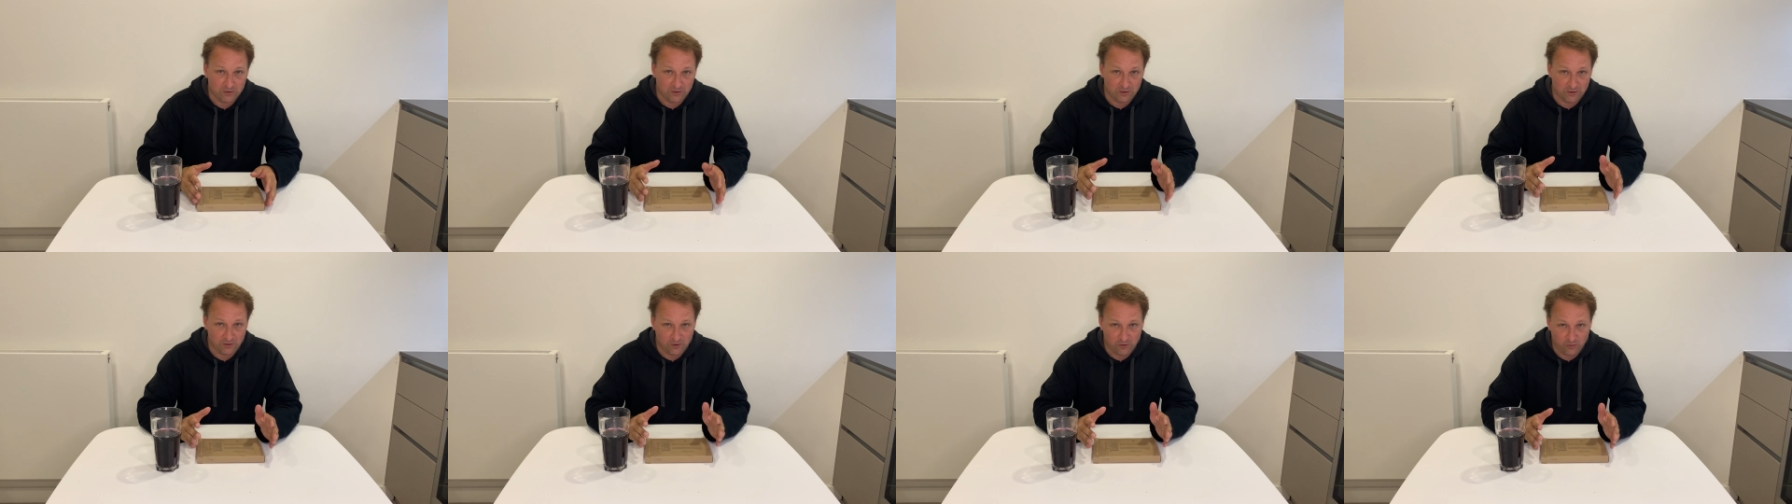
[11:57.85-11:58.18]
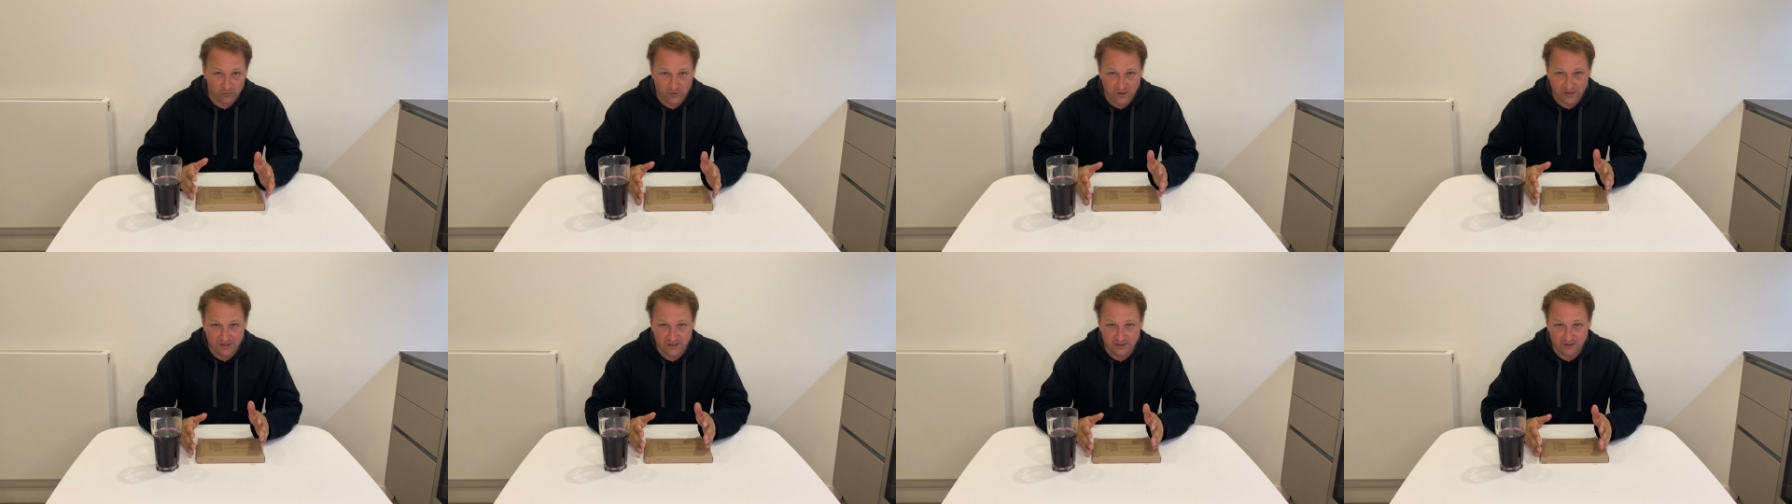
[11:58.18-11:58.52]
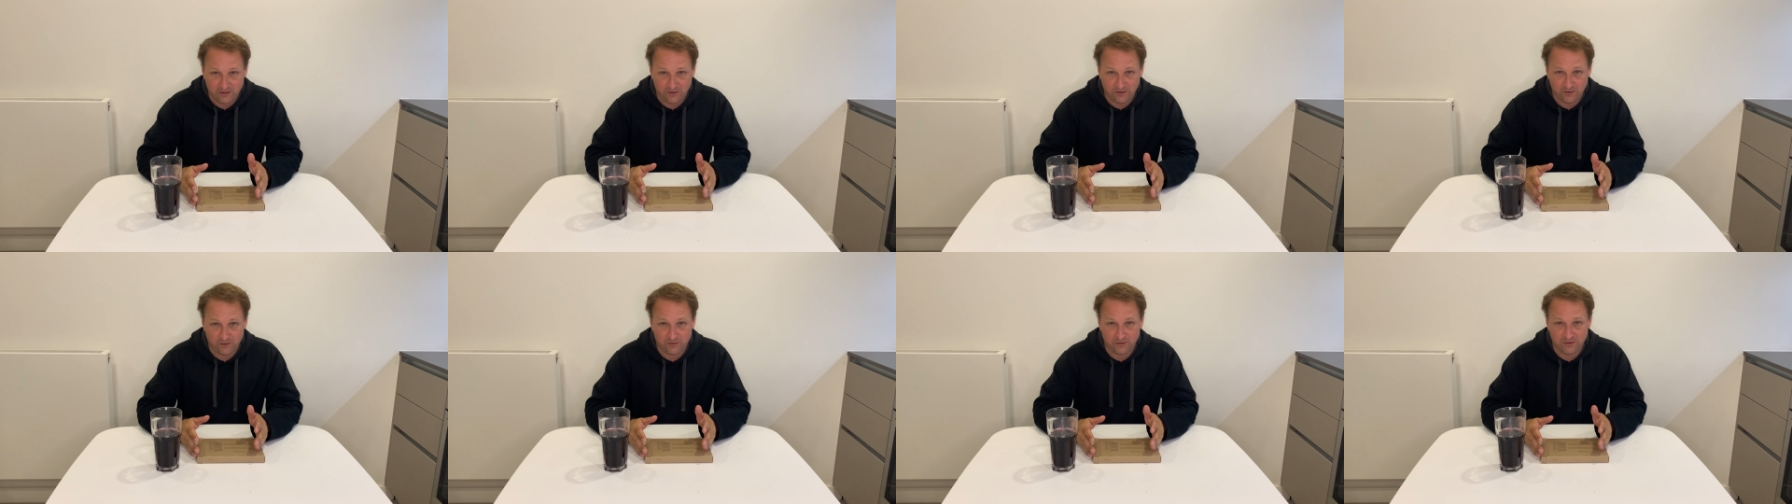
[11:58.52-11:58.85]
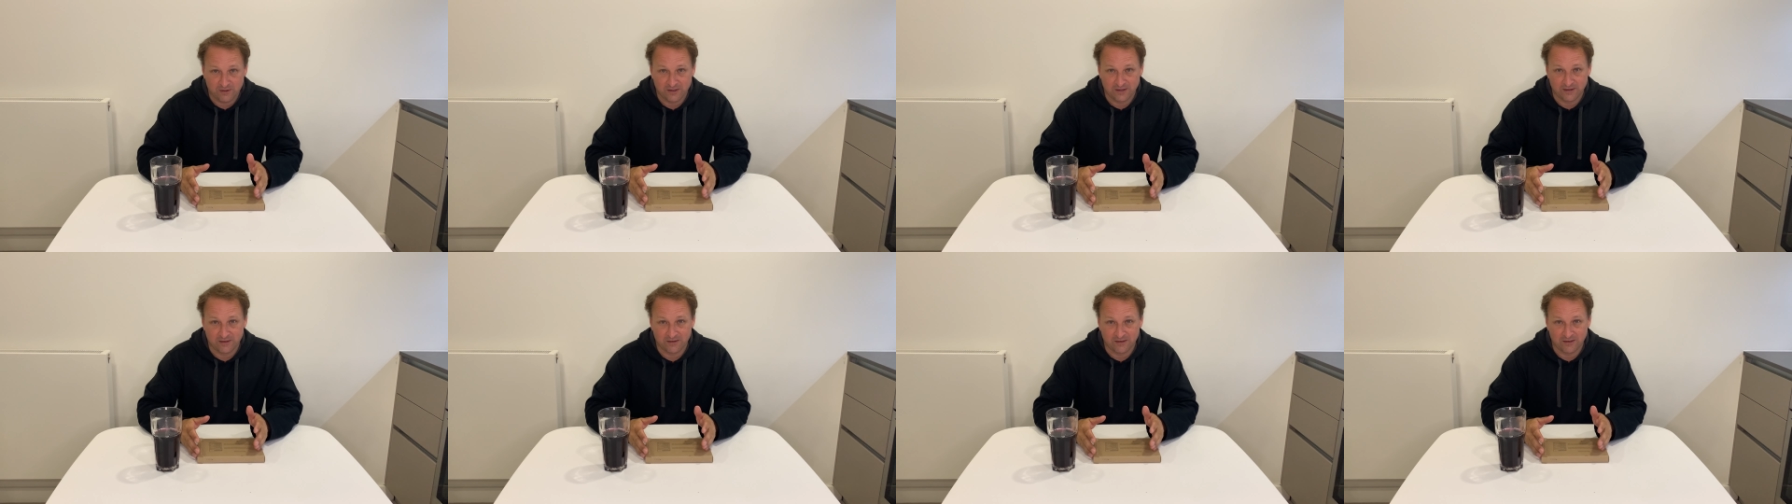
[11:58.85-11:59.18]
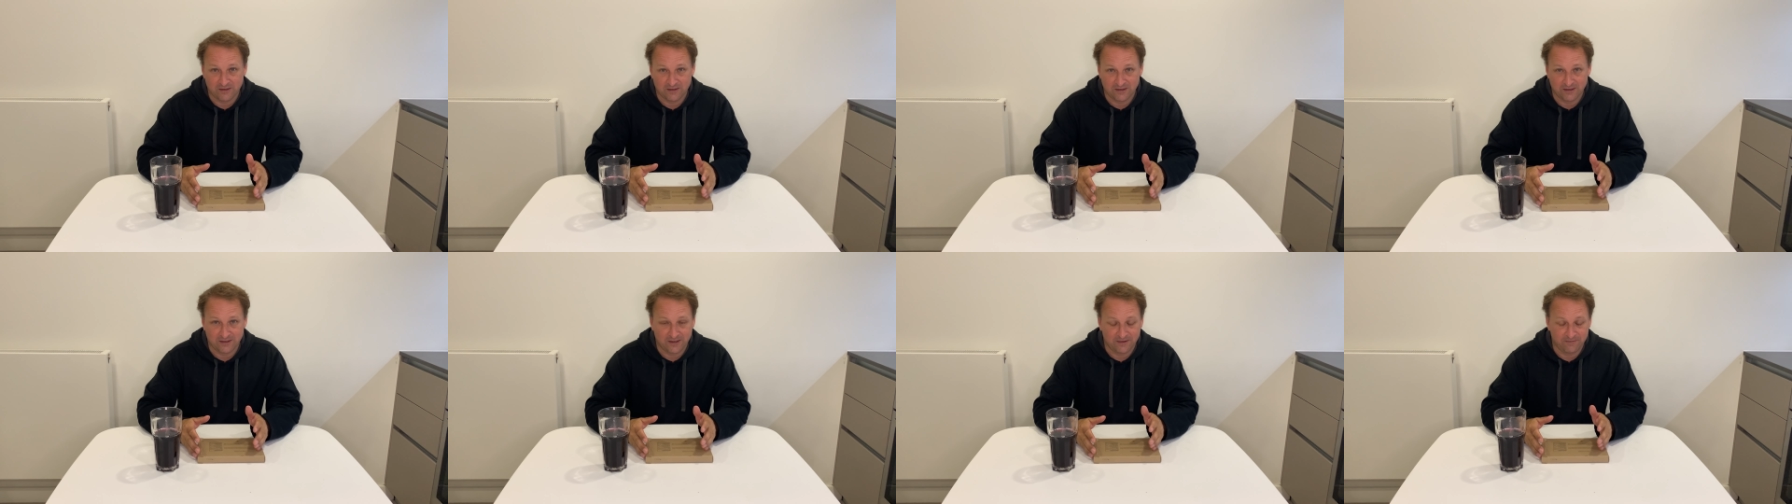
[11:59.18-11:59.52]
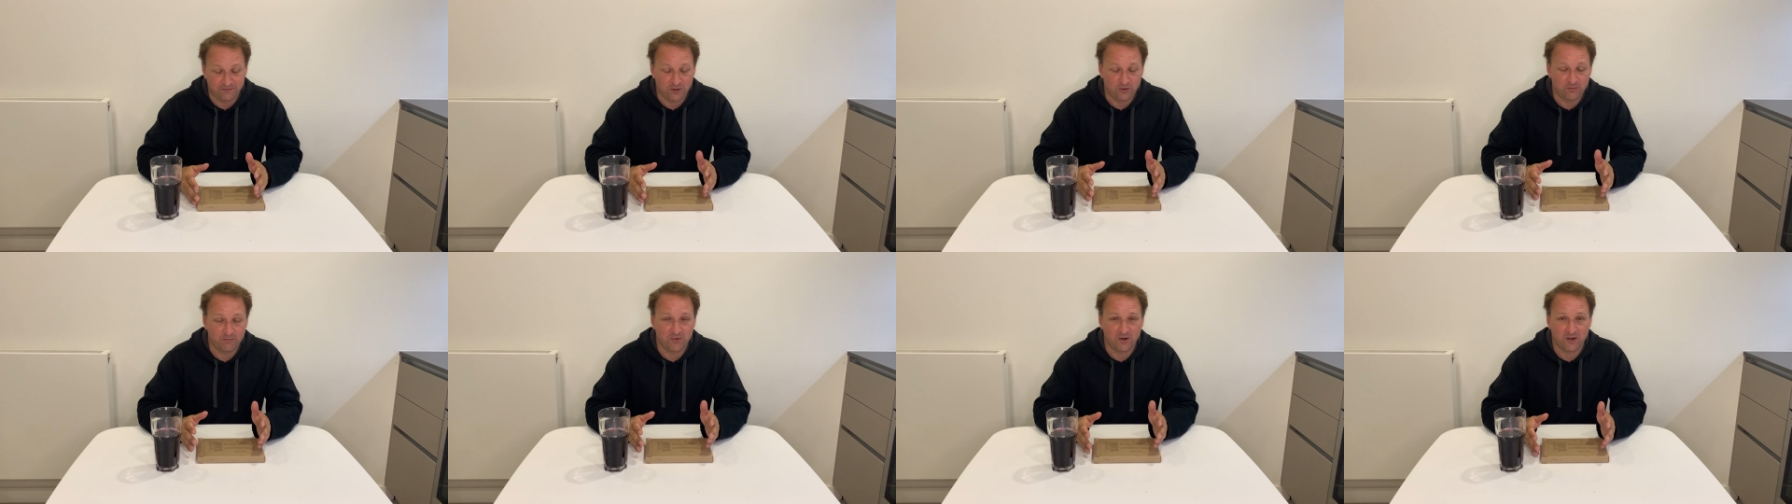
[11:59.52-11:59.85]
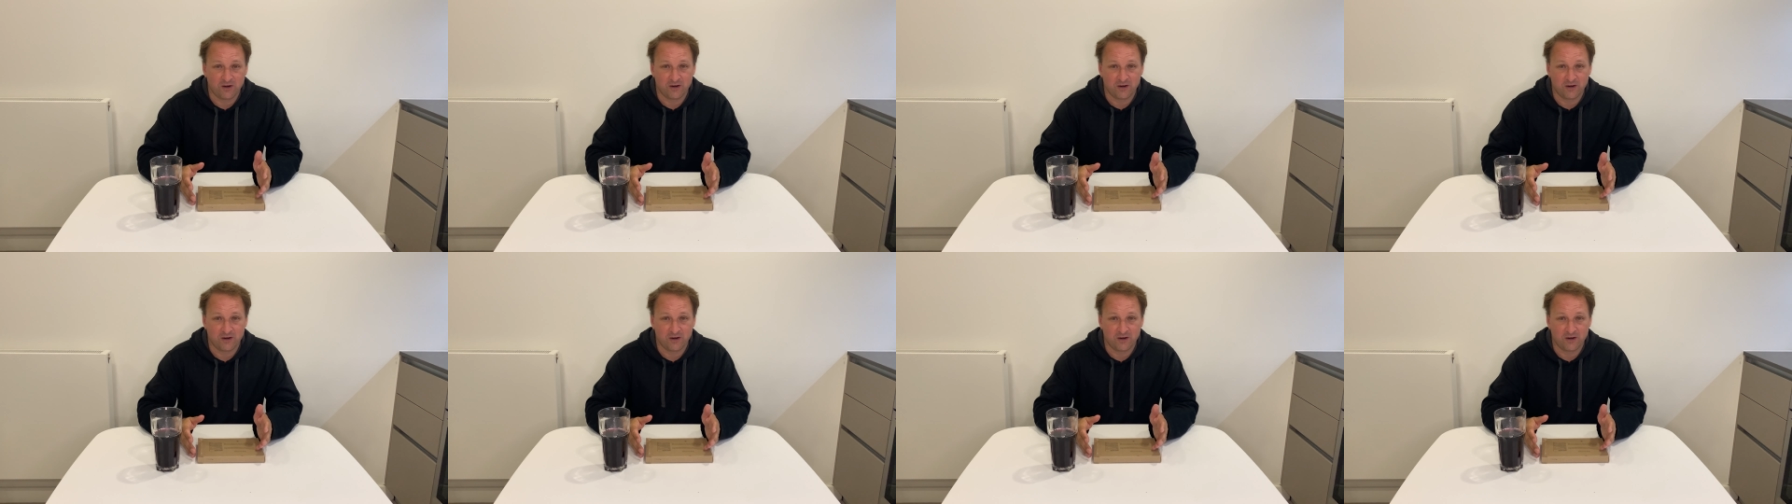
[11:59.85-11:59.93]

already know that if you bought